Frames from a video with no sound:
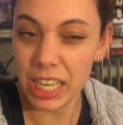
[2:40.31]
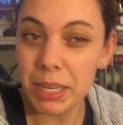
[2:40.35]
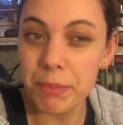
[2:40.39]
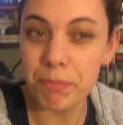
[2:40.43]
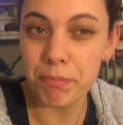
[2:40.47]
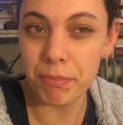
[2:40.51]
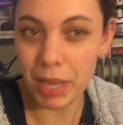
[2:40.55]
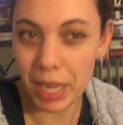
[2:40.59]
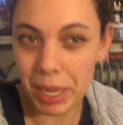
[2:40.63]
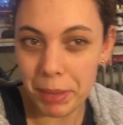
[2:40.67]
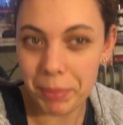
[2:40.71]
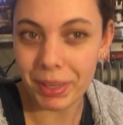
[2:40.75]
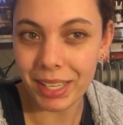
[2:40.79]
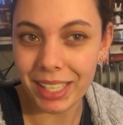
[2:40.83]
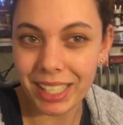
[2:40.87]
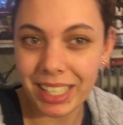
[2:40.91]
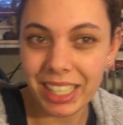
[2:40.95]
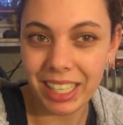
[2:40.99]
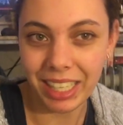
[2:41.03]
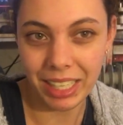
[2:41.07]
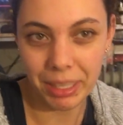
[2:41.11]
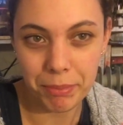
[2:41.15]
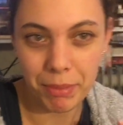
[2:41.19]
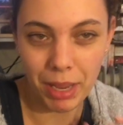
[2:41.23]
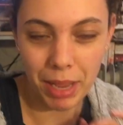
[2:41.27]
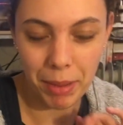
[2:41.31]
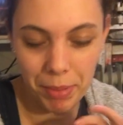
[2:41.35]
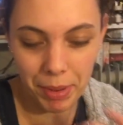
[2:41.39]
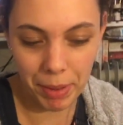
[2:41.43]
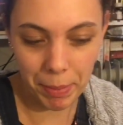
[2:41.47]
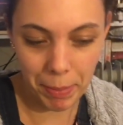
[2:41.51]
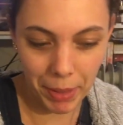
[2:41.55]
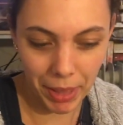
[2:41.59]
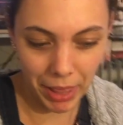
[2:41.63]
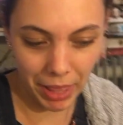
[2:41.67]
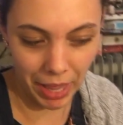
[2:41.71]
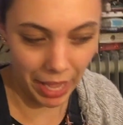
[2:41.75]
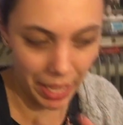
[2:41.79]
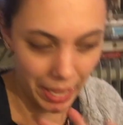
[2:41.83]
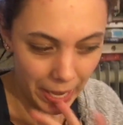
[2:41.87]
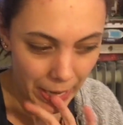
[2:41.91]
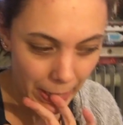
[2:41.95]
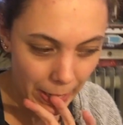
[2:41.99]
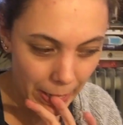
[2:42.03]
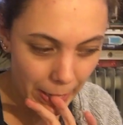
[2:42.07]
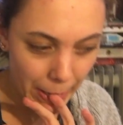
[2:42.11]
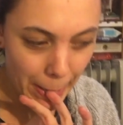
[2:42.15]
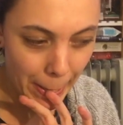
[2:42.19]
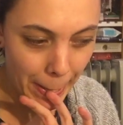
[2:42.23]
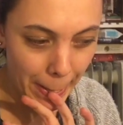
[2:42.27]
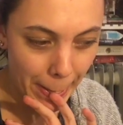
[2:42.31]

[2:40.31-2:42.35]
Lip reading: Maybe a bit later.